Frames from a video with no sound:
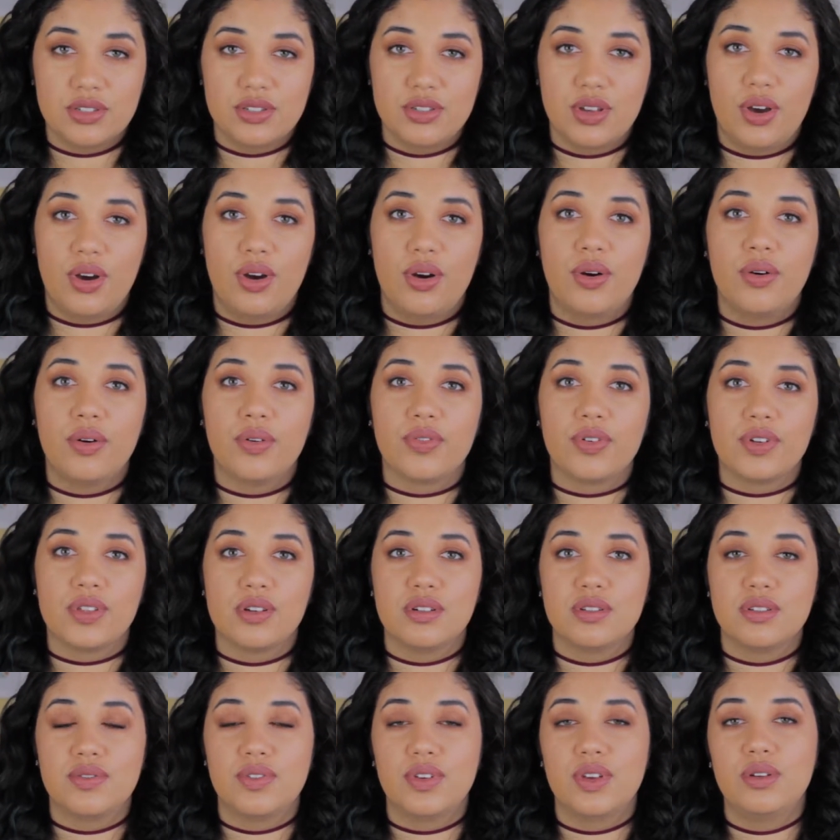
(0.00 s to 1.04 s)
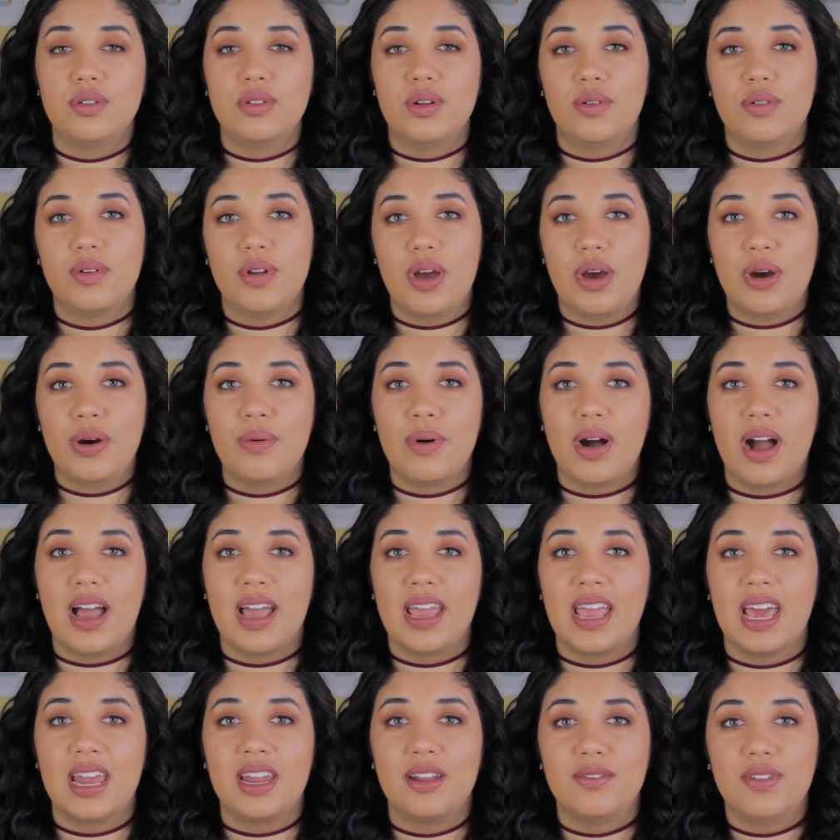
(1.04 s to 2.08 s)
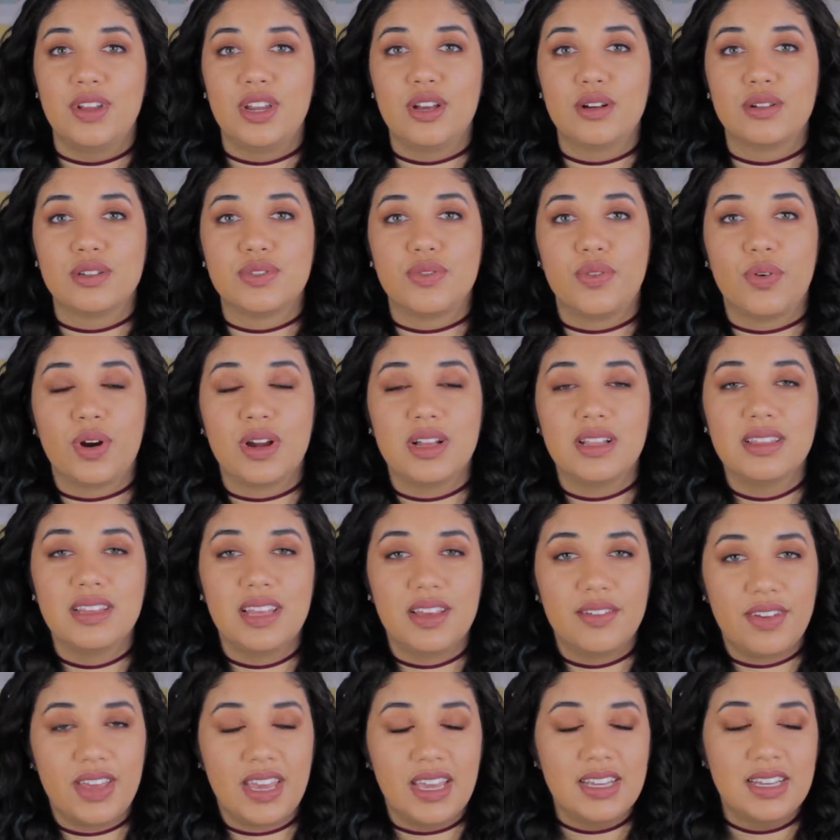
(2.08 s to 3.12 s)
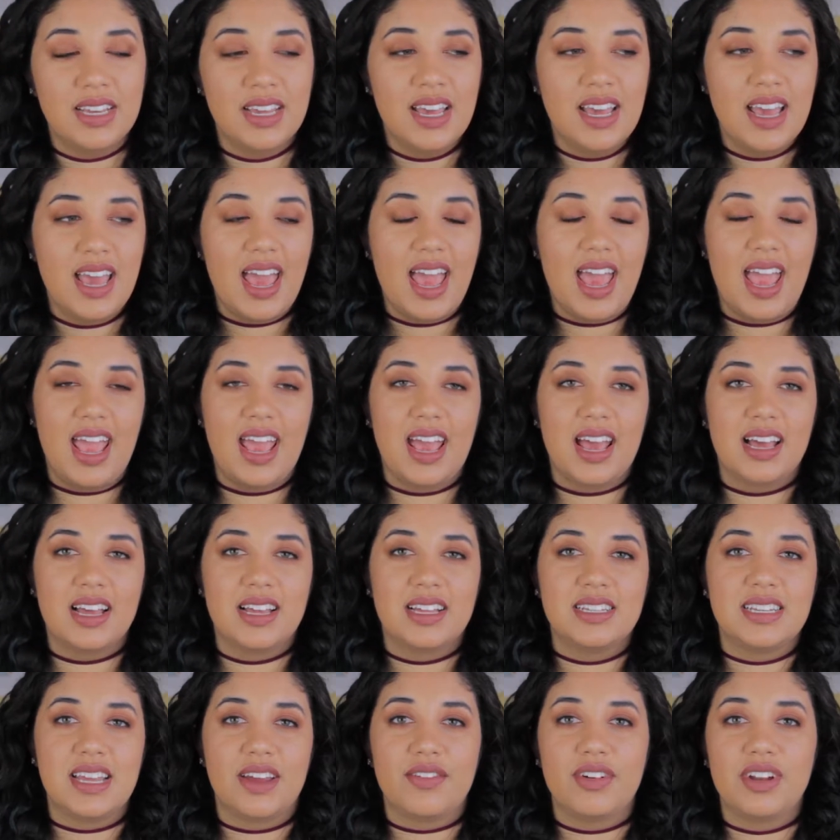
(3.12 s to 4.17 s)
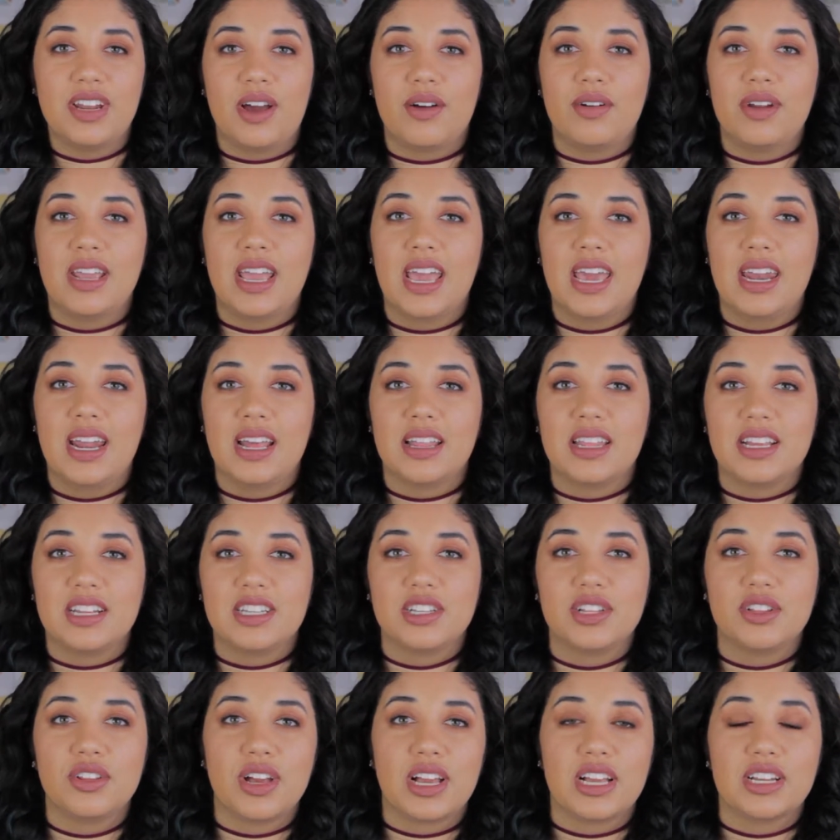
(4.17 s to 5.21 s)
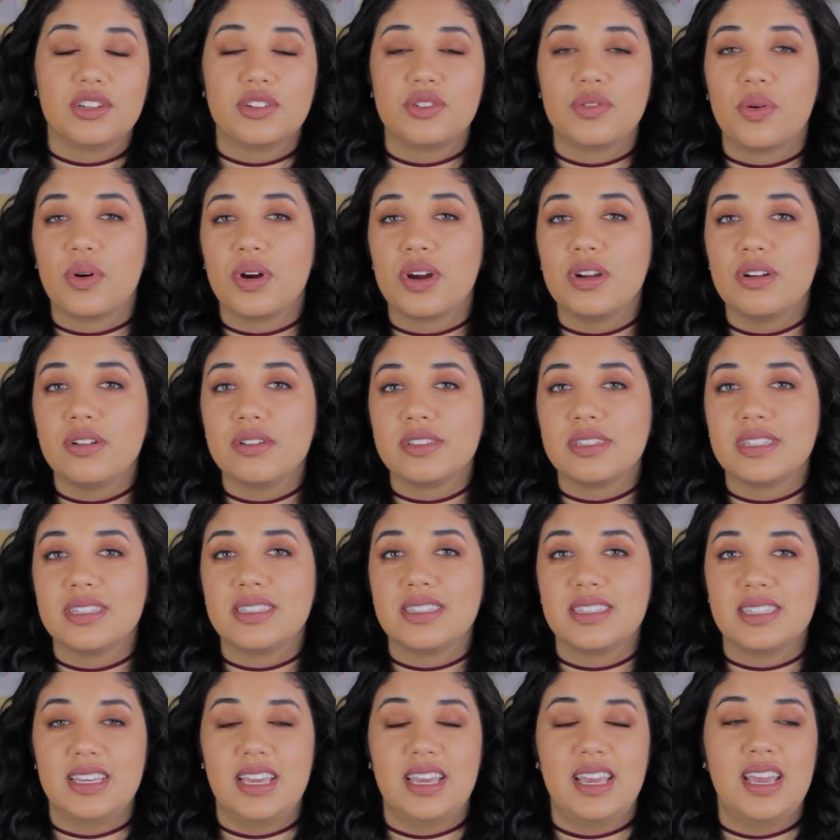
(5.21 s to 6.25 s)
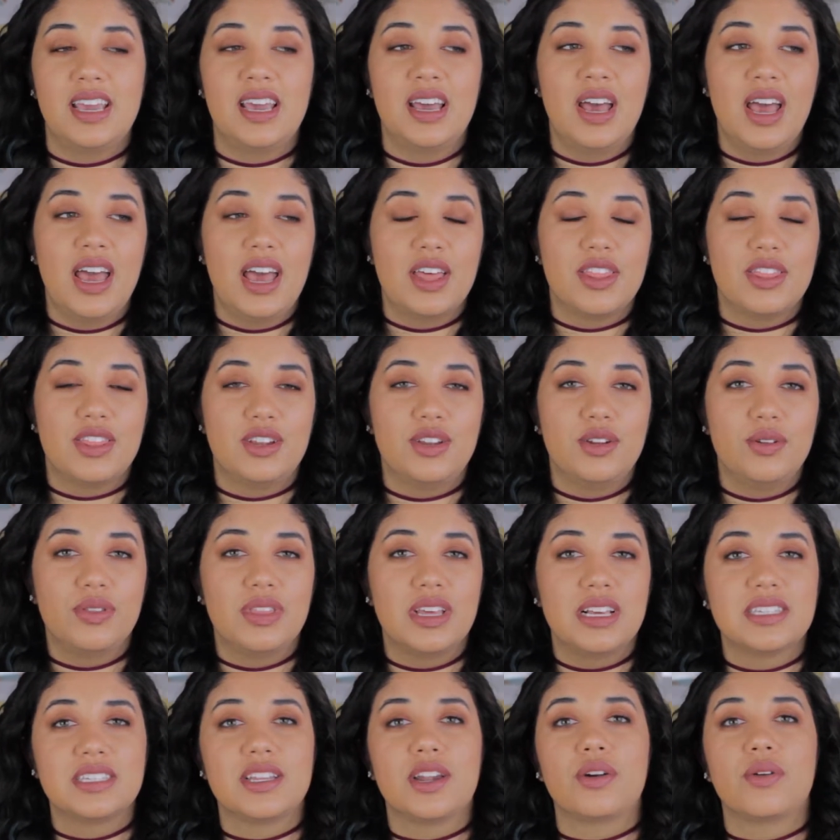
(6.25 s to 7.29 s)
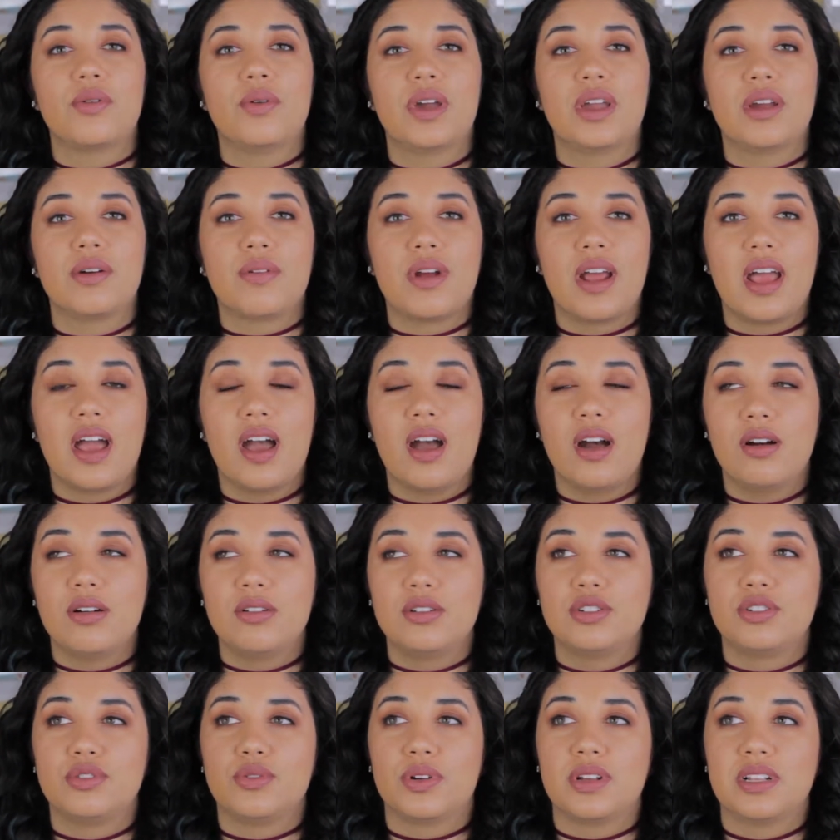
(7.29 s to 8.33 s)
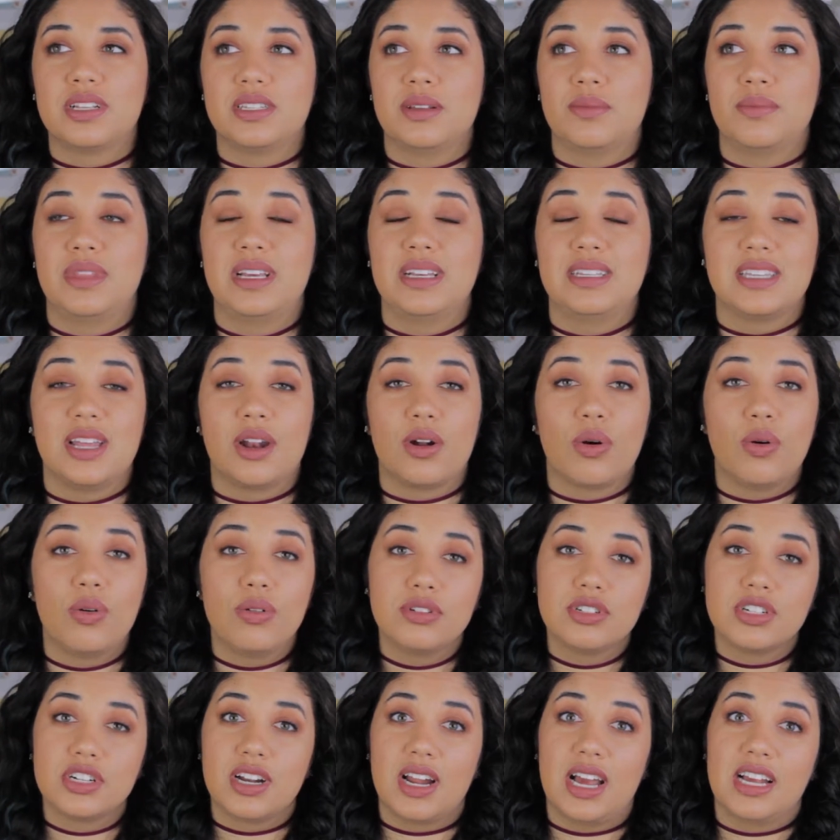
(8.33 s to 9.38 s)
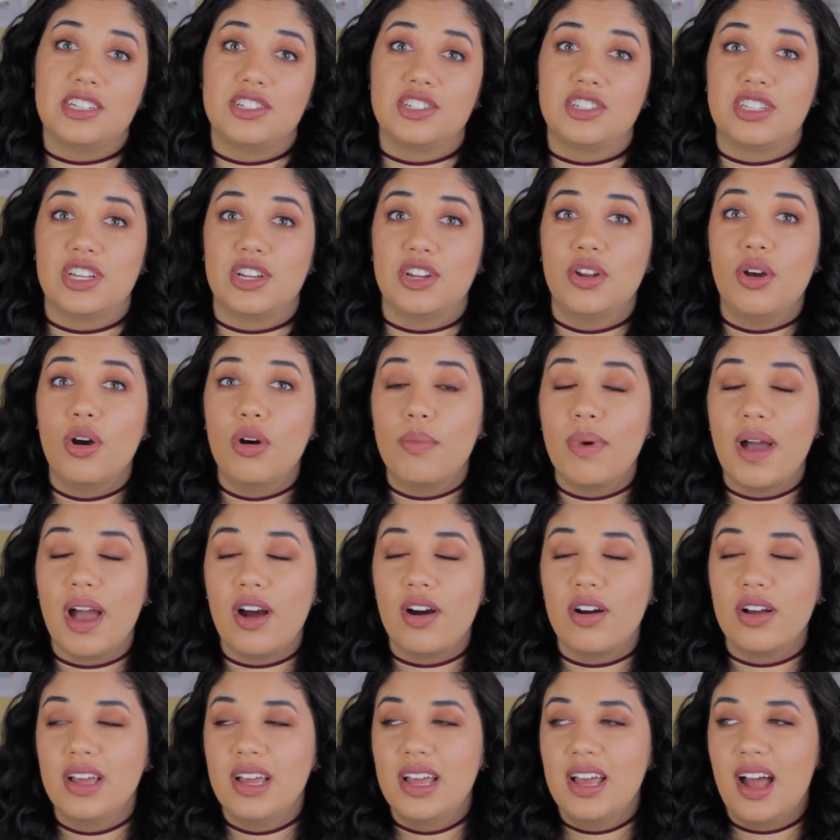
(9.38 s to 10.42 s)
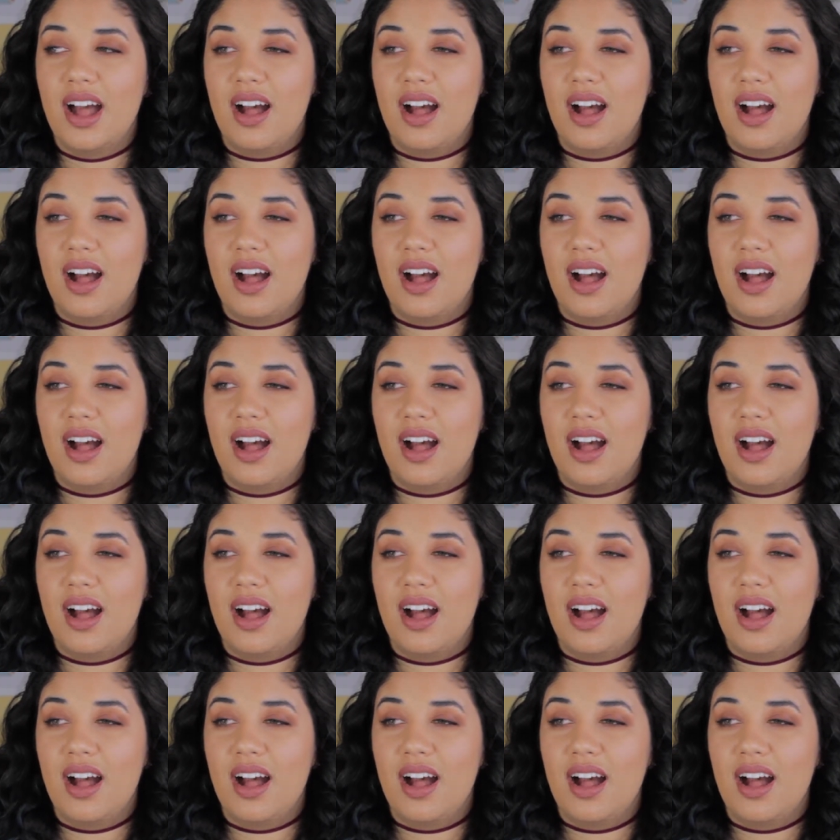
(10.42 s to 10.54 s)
So for those of you who don't know, I edit videos for a living, and every now and again I like to look at tutorials and see the new things that are going around or some things that are older that I just didn't know about,